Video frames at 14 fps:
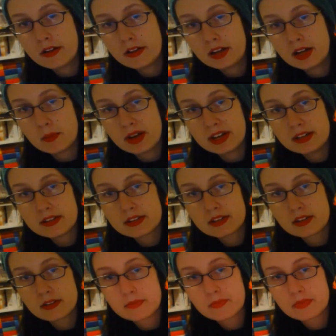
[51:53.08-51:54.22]
Holiday
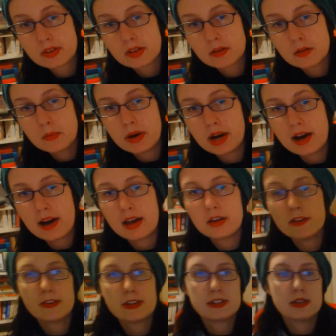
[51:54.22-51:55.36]
Mice
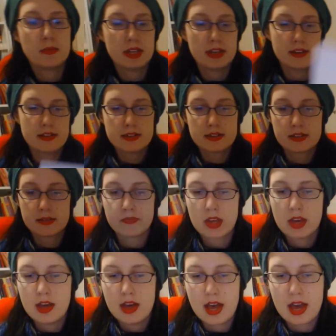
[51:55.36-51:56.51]
by Fuzzy Mittens.
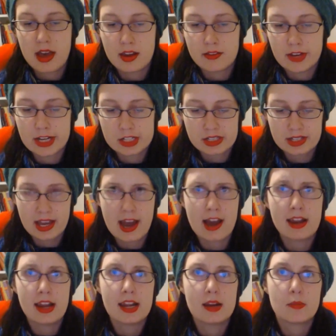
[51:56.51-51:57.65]
And I've actually
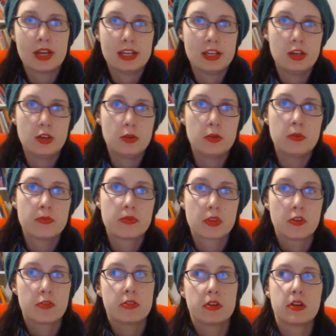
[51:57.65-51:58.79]
had it in my queue
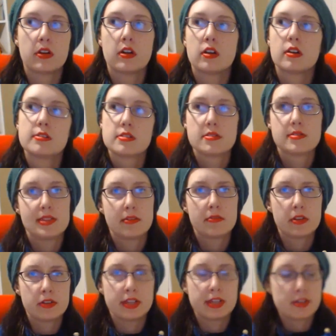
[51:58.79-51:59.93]
for
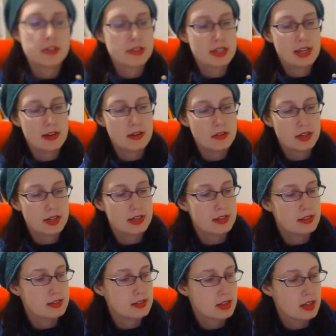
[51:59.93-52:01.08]
several years now
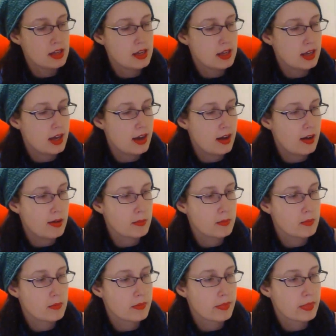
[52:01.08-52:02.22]
because
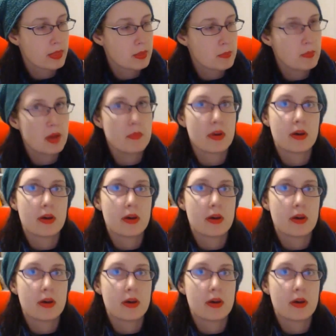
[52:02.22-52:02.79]
my